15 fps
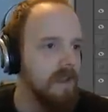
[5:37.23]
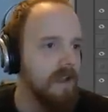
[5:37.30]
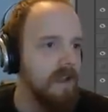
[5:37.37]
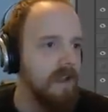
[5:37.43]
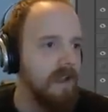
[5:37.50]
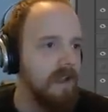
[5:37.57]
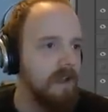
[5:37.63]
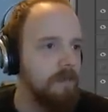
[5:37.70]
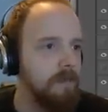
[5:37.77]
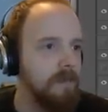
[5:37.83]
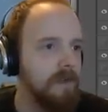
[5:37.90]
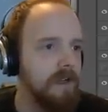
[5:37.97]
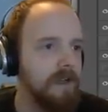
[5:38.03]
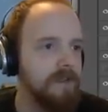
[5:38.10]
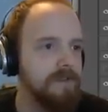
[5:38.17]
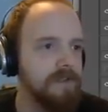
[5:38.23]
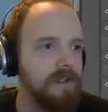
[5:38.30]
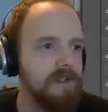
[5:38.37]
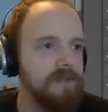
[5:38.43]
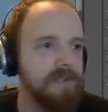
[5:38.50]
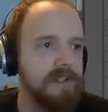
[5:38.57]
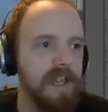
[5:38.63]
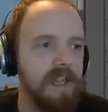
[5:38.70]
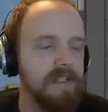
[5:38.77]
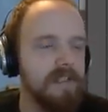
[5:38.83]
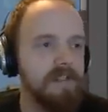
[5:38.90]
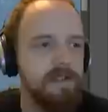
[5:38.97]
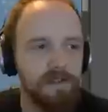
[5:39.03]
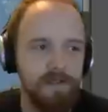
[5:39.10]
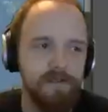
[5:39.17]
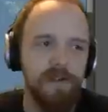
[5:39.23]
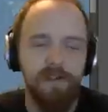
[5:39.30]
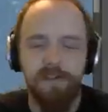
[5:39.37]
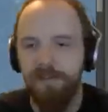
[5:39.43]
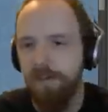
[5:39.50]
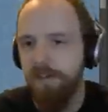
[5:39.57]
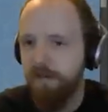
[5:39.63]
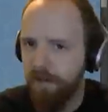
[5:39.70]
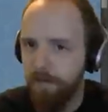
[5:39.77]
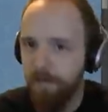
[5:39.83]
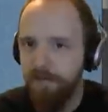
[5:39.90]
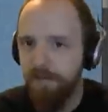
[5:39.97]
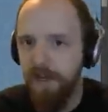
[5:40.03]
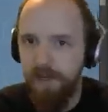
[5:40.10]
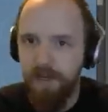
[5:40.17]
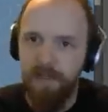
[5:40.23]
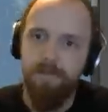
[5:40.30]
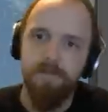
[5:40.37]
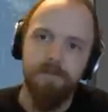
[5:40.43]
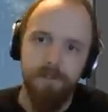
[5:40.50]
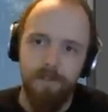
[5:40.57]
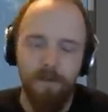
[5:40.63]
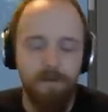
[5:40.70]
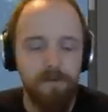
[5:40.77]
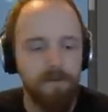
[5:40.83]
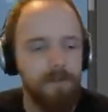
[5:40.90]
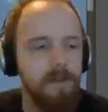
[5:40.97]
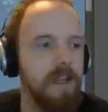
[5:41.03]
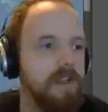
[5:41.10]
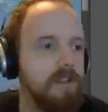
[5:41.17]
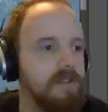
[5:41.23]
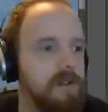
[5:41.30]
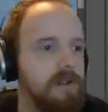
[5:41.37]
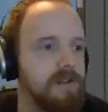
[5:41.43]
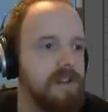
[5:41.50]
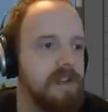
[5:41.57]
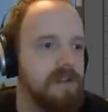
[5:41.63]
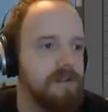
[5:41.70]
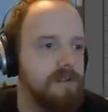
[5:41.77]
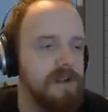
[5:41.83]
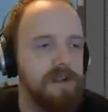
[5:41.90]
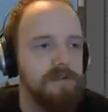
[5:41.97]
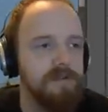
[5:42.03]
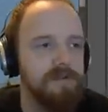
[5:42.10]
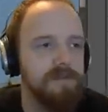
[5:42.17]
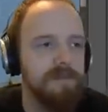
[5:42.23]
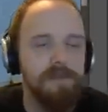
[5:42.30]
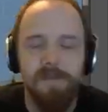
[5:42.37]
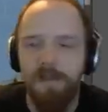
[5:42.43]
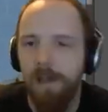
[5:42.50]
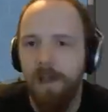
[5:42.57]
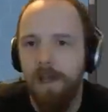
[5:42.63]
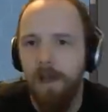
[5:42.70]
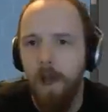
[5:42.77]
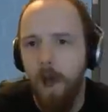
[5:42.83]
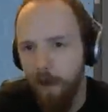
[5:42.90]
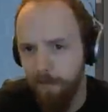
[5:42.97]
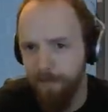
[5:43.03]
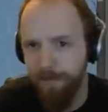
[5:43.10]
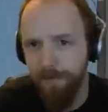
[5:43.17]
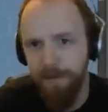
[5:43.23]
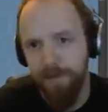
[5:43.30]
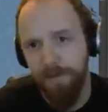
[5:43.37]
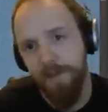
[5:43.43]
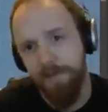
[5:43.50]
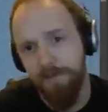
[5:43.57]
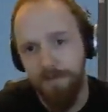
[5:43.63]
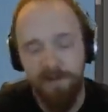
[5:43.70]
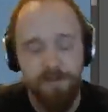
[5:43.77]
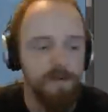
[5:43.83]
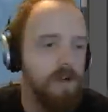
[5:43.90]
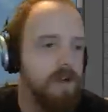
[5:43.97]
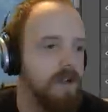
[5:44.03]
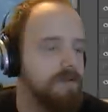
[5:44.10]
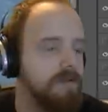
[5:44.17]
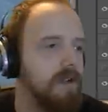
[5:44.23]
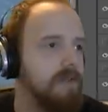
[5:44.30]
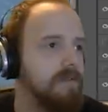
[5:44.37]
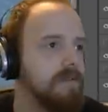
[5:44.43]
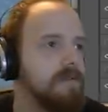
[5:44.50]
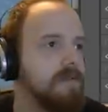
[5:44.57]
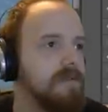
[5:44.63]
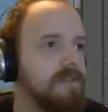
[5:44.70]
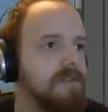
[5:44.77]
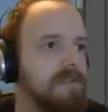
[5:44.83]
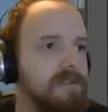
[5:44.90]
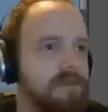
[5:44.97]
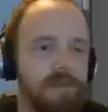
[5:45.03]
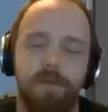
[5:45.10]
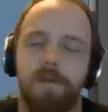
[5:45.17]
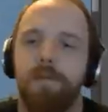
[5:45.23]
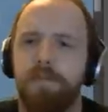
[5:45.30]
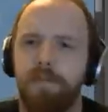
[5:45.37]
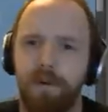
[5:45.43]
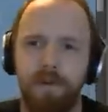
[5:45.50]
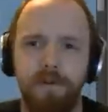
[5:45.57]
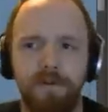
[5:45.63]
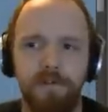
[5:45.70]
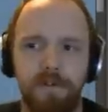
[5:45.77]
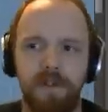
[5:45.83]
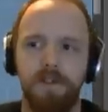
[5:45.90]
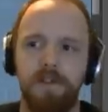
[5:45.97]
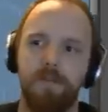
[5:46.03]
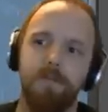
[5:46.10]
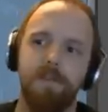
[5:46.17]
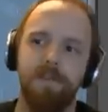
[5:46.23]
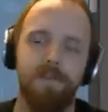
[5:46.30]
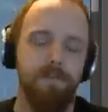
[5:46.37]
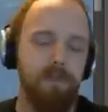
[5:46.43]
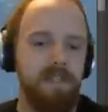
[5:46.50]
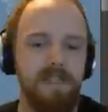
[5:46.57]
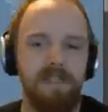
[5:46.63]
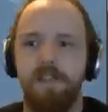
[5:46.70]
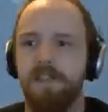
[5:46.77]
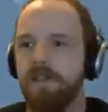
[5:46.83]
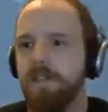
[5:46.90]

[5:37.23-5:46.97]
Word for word: Um, hard drive, again, the scratch discs, I was saying, use uh, solid state drive uh, over a traditional hard drive, just to improve your, your speed.